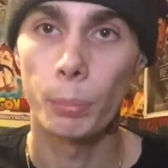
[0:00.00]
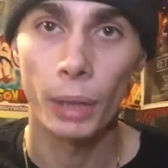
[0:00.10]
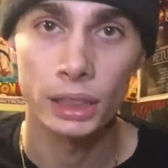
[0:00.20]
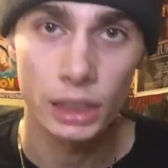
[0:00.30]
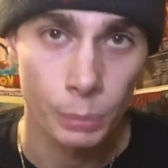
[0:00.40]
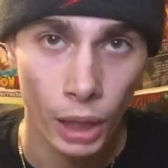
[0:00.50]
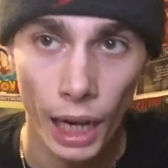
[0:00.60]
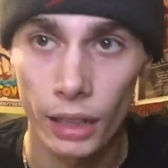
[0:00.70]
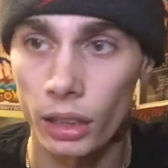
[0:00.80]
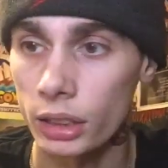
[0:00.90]
Betsy
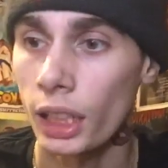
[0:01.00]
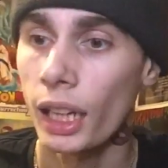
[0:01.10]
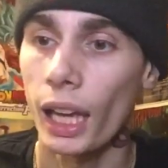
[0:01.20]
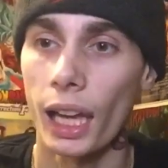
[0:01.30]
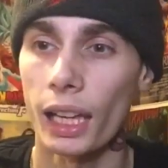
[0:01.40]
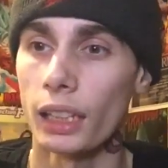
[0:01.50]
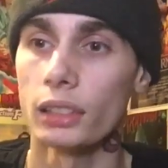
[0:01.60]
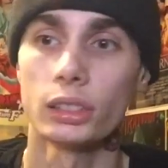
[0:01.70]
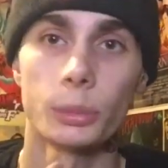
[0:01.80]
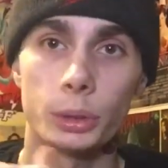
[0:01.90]
Braddock,
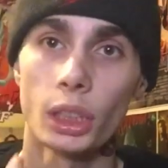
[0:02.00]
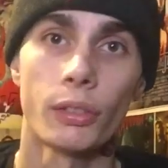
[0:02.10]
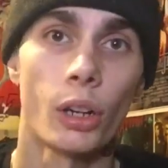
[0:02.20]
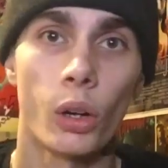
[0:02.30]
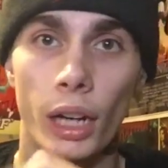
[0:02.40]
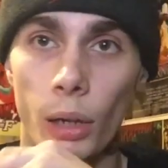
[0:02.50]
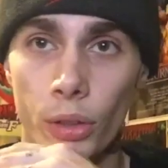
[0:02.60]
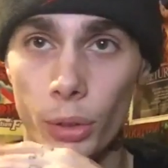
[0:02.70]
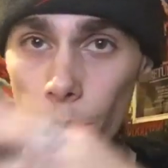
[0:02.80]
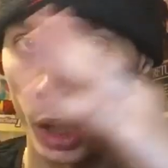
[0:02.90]
and some stuff going on
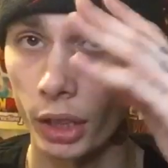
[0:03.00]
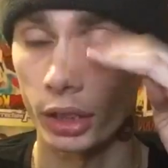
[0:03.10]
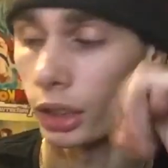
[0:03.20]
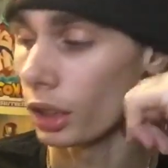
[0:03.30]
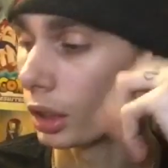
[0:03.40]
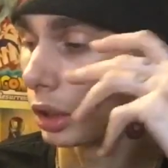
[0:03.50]
with her brother,